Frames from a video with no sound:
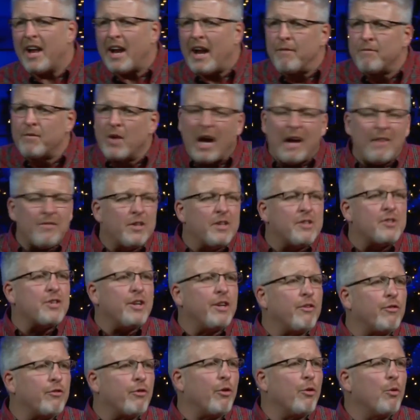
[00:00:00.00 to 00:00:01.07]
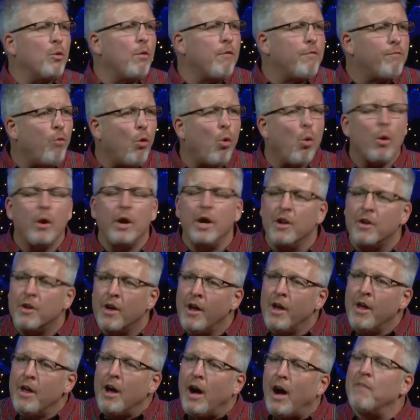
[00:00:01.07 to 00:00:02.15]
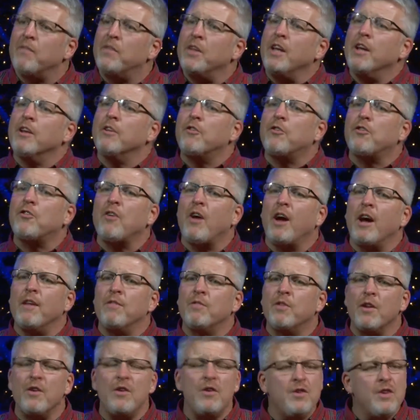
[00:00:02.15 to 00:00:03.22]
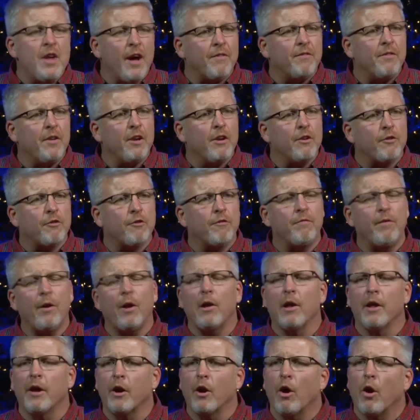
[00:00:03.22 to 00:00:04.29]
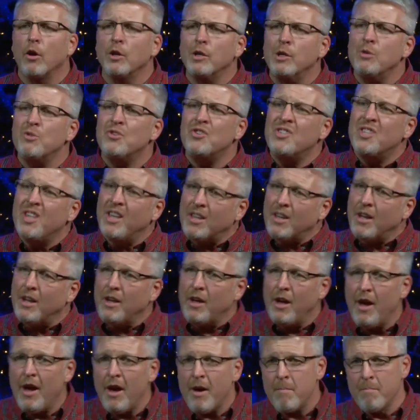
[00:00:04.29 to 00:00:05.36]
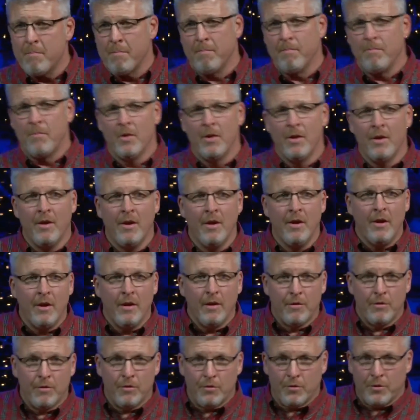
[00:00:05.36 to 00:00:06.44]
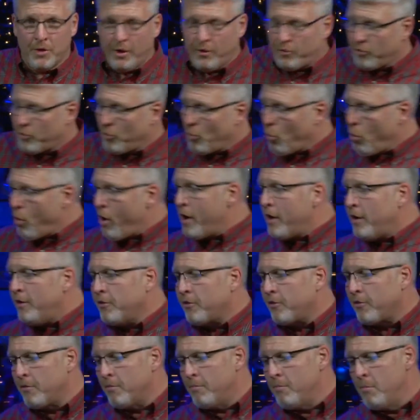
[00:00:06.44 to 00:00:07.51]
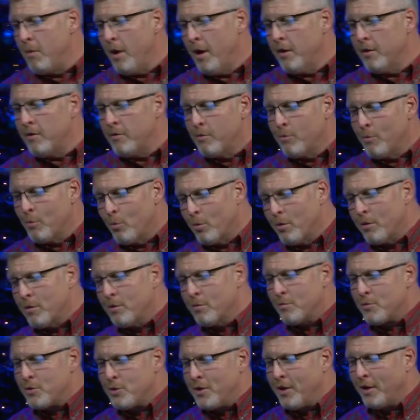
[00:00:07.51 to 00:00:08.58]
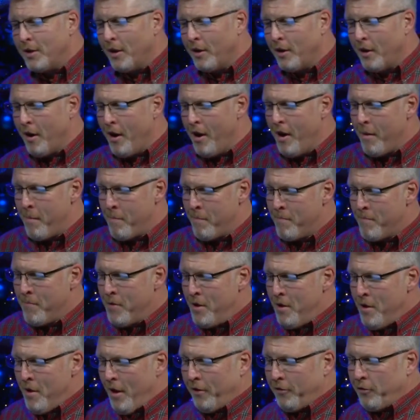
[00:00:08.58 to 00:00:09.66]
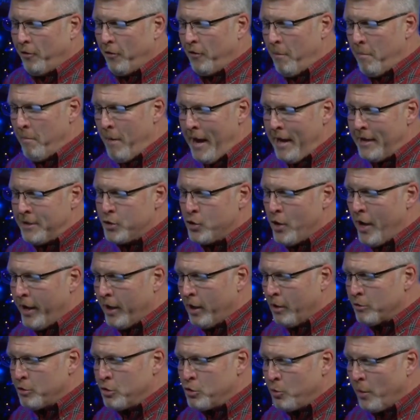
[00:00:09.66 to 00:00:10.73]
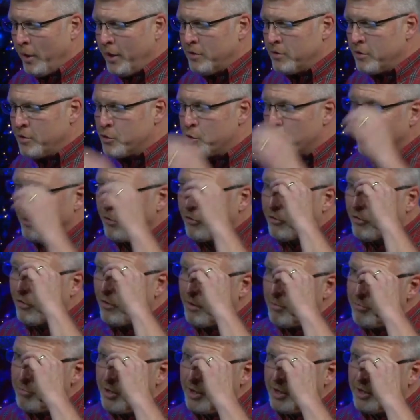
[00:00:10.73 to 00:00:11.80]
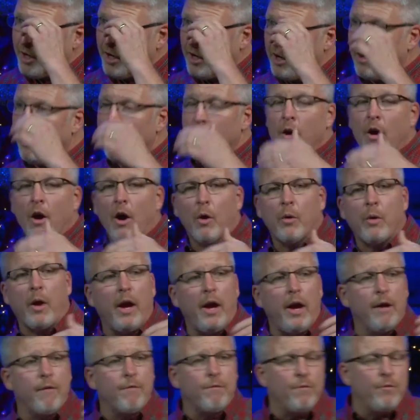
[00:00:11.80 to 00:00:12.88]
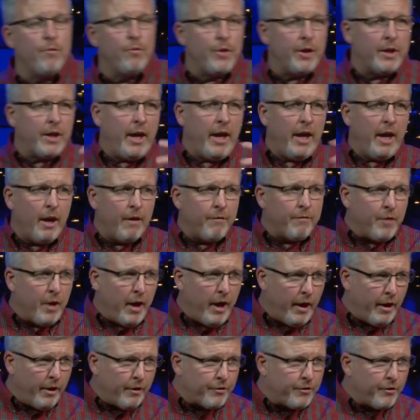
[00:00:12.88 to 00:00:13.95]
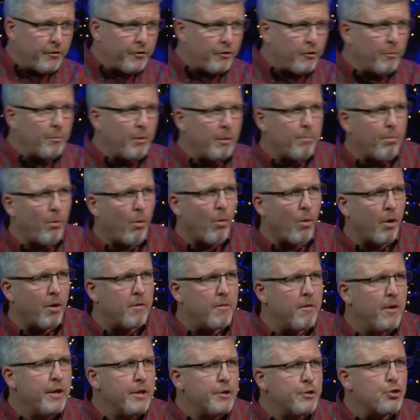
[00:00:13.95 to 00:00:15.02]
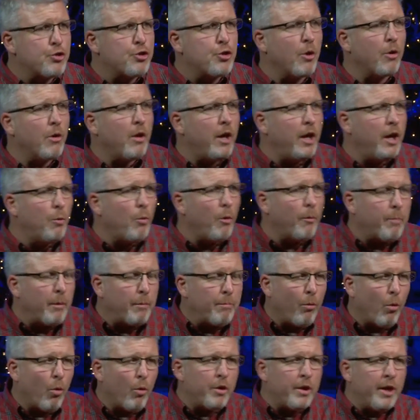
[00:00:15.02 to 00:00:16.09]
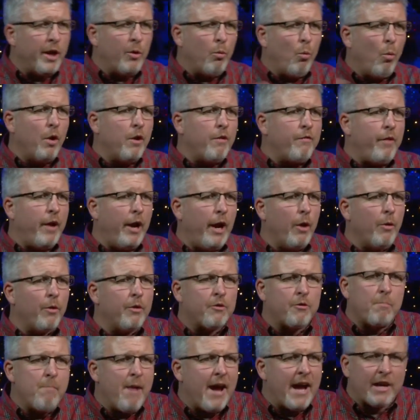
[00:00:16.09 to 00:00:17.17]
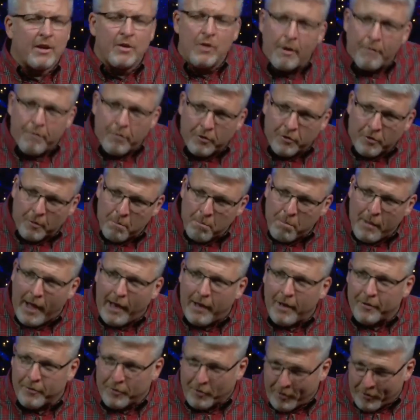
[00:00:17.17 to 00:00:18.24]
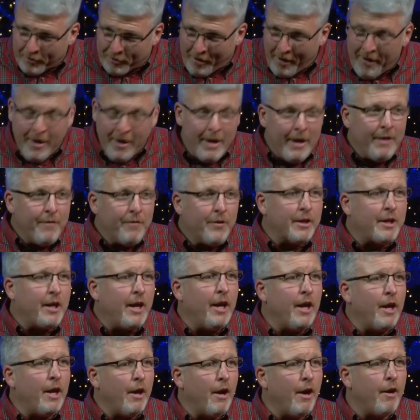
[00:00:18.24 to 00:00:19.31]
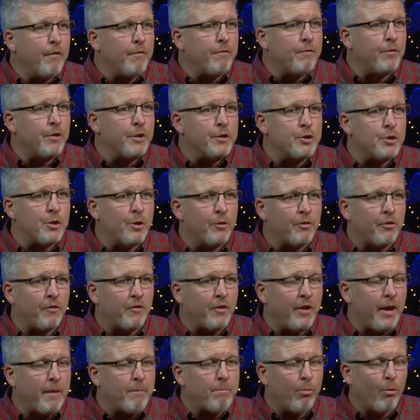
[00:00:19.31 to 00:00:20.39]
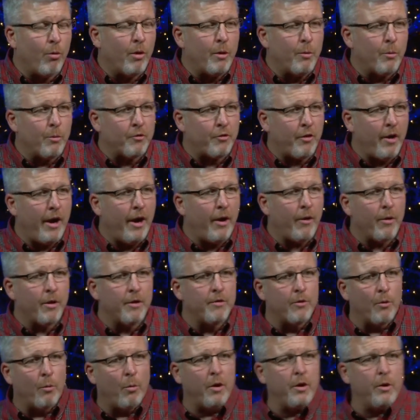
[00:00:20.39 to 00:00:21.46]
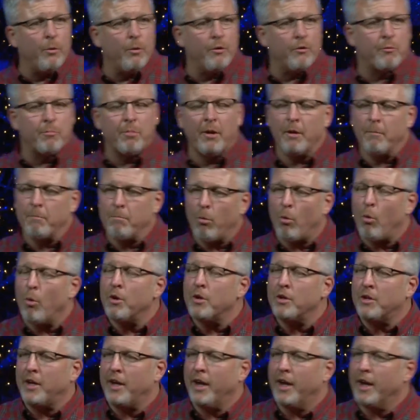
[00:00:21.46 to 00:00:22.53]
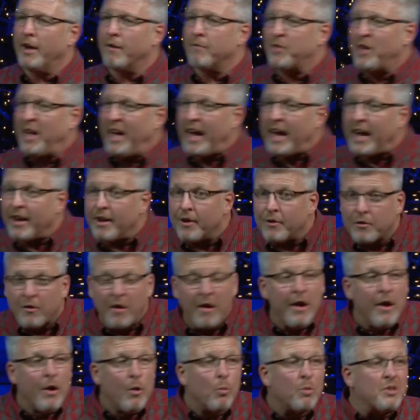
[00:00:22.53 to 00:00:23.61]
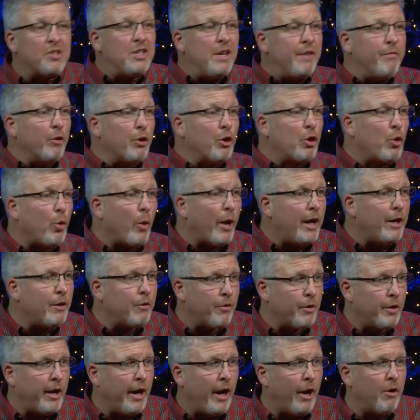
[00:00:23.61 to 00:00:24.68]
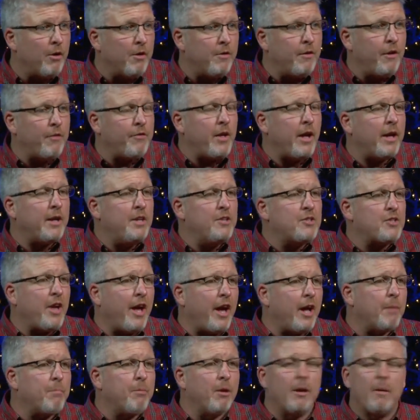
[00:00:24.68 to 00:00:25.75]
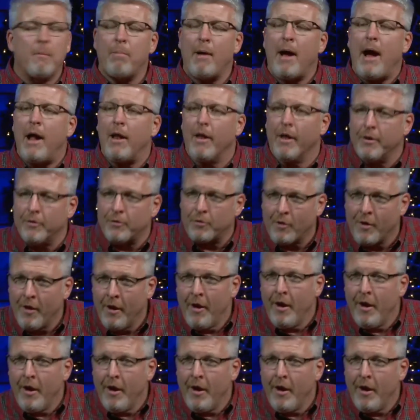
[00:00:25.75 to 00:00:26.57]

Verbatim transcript: I've got this eternal void on the inside that nothing is filling? Are you seeking Him? These wise men were seeking Him. And so the Magi go straight to Jerusalem thinking, okay, if the King of Kings is to be born, surely He will be born in one of Herod's magnificent palaces. The king of the Jews at that point was Herod. The one who was being born king of kings was even greater than Herod, and they thought he's got to be in a palace.